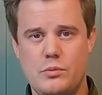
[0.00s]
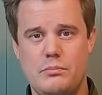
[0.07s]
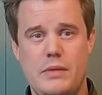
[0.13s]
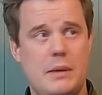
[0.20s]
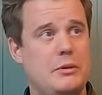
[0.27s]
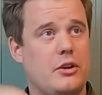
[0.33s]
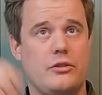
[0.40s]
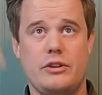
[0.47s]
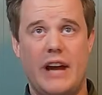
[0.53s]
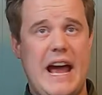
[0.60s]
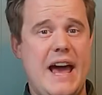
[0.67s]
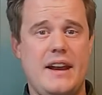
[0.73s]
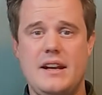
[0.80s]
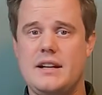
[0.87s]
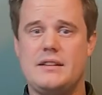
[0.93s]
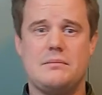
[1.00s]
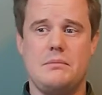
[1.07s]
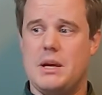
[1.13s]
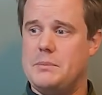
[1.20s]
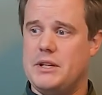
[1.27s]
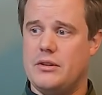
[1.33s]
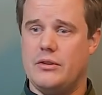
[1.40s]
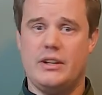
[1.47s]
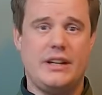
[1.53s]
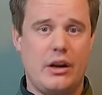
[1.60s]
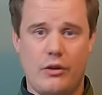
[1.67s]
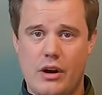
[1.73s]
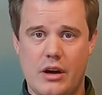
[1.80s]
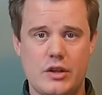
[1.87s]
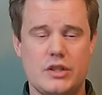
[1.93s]
maybe on your attic, maybe in a
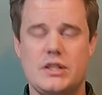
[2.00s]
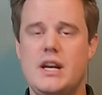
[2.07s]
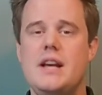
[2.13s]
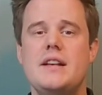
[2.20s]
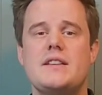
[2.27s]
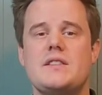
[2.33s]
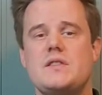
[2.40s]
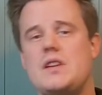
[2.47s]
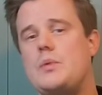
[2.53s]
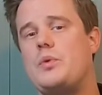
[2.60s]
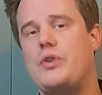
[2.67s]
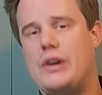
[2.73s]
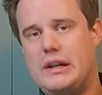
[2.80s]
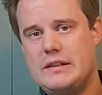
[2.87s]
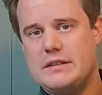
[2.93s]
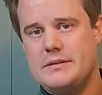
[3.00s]
garage, somewhere else.